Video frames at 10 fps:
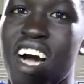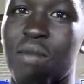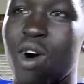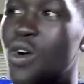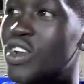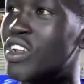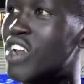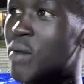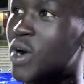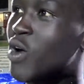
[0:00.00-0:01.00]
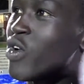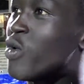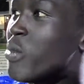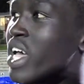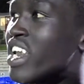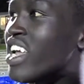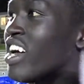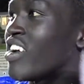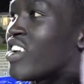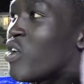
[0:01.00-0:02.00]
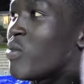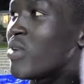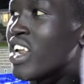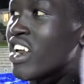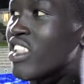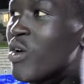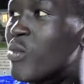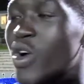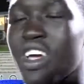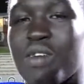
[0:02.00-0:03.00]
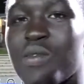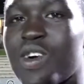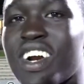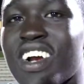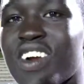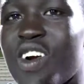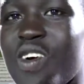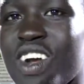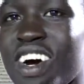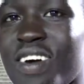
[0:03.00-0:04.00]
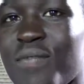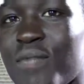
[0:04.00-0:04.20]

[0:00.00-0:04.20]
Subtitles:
I'm a whole new man now. No, not a little boy anymore. Growing up.